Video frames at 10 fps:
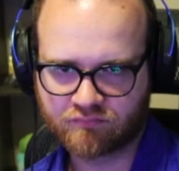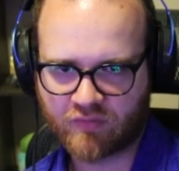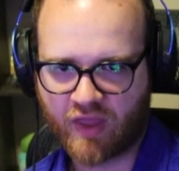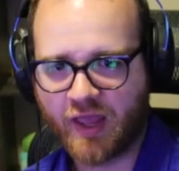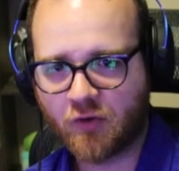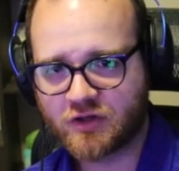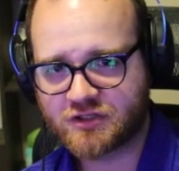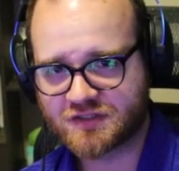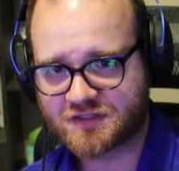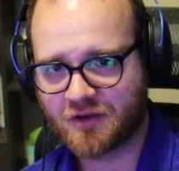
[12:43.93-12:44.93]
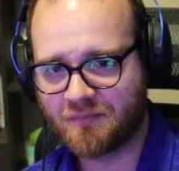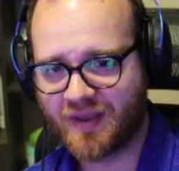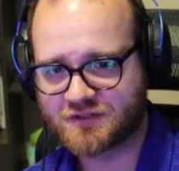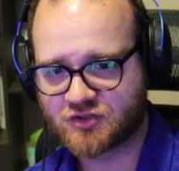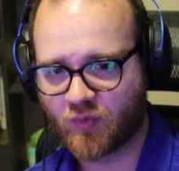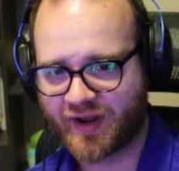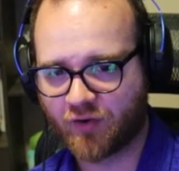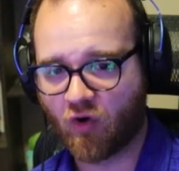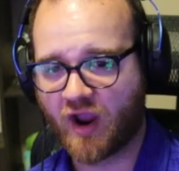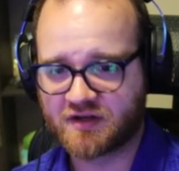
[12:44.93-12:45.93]
I think we just commit to winning
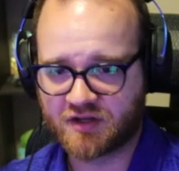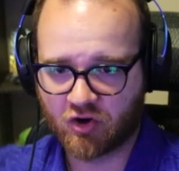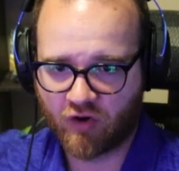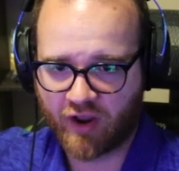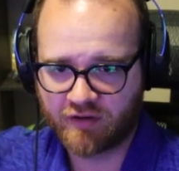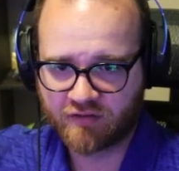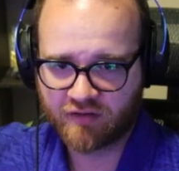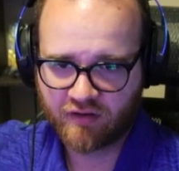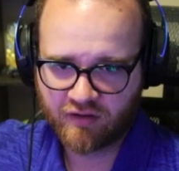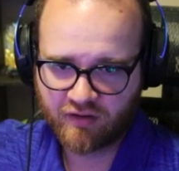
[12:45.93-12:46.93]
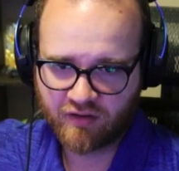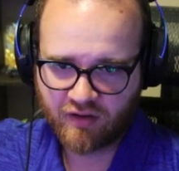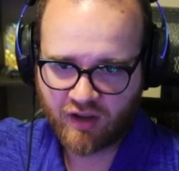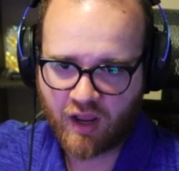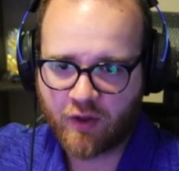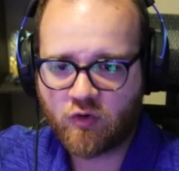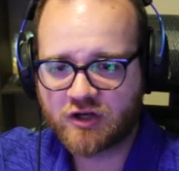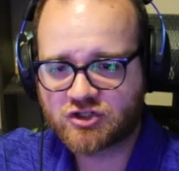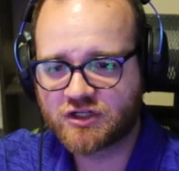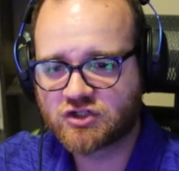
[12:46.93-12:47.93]
right here, right? And the
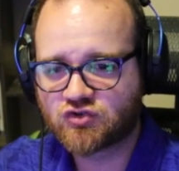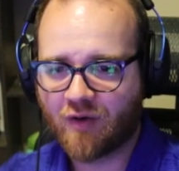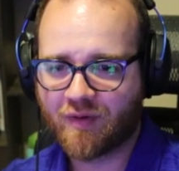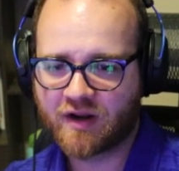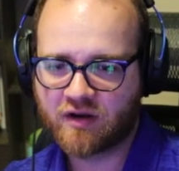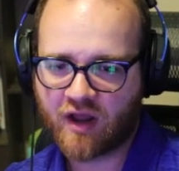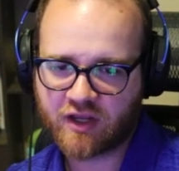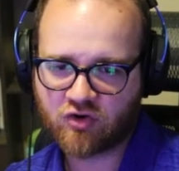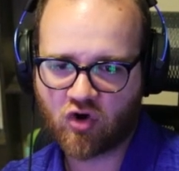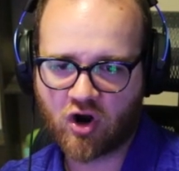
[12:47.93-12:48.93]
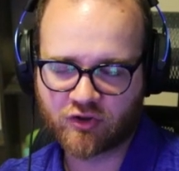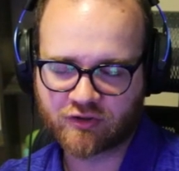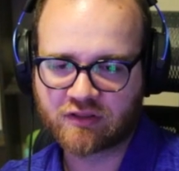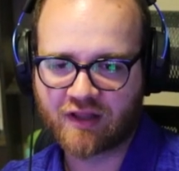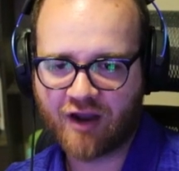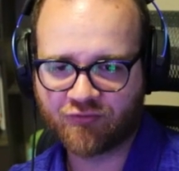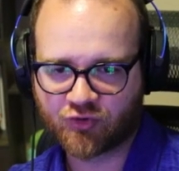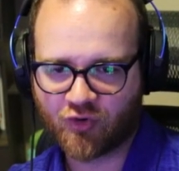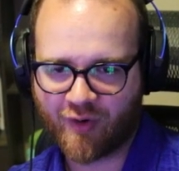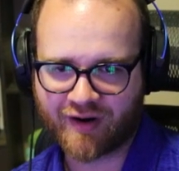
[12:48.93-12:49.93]
question is, do I want a Nightcrawler left or
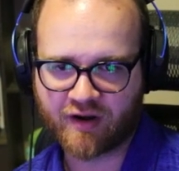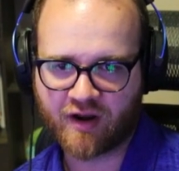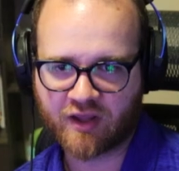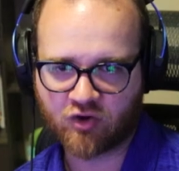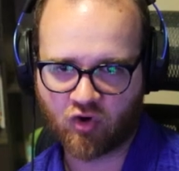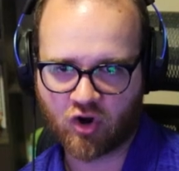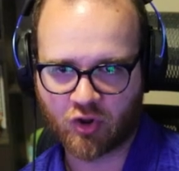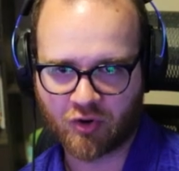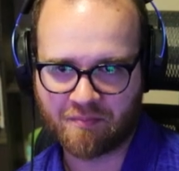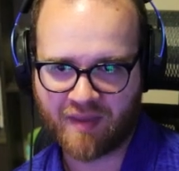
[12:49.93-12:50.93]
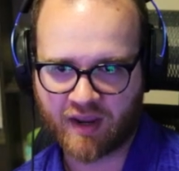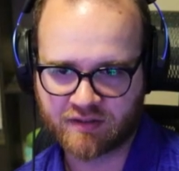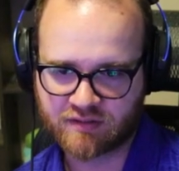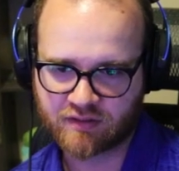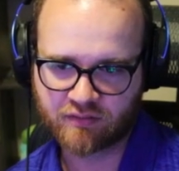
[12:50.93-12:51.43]
do I want a Nightcrawler mid?